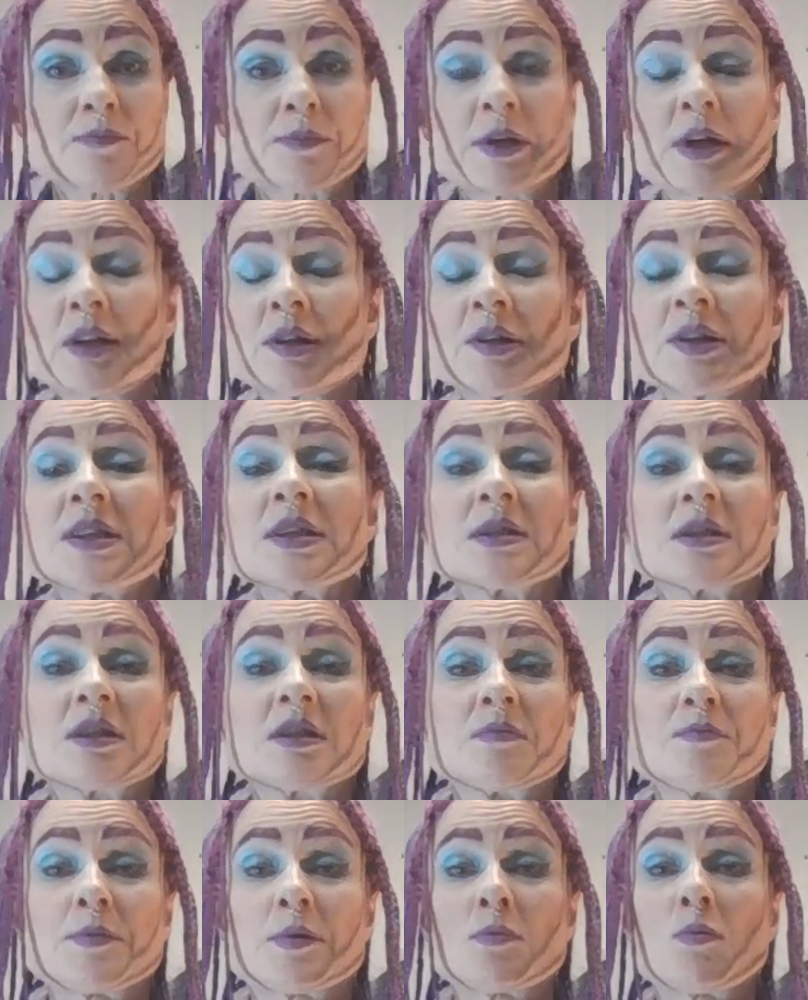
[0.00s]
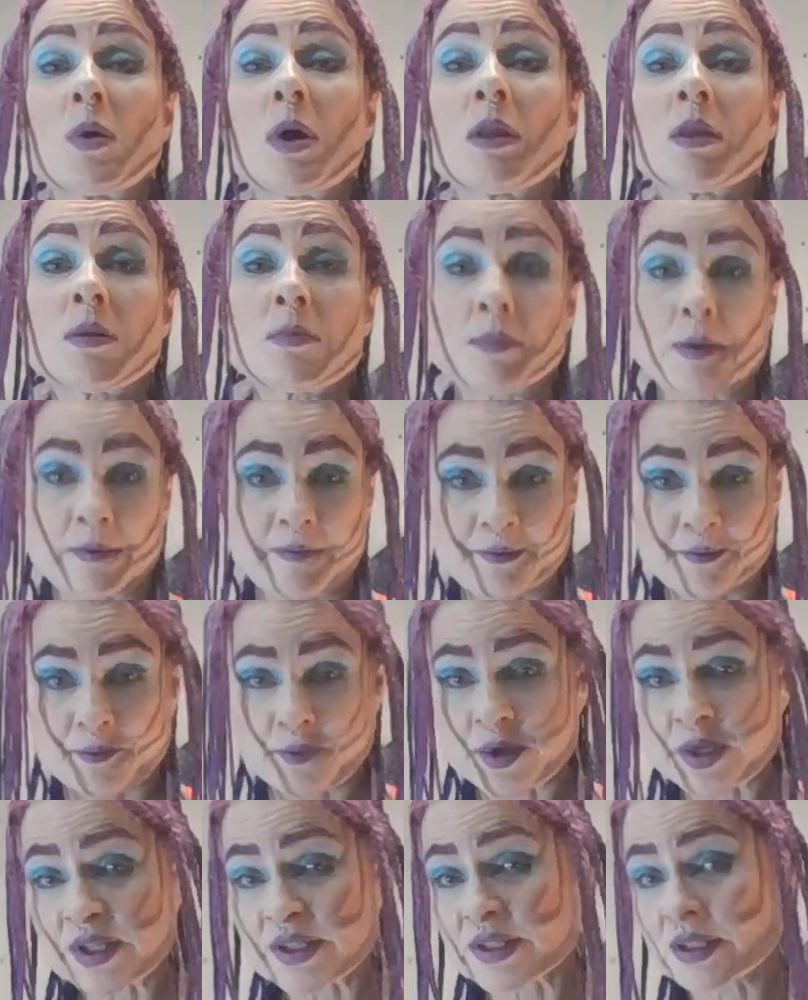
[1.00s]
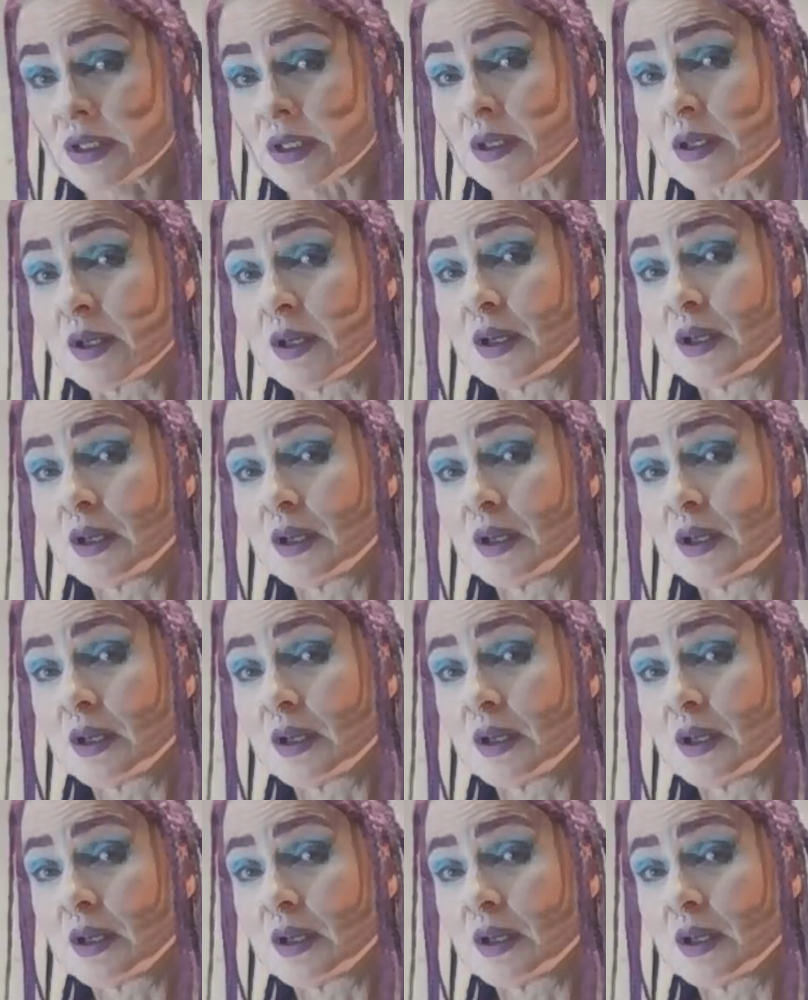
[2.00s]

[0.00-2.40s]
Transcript: but at least it's been well above freezing.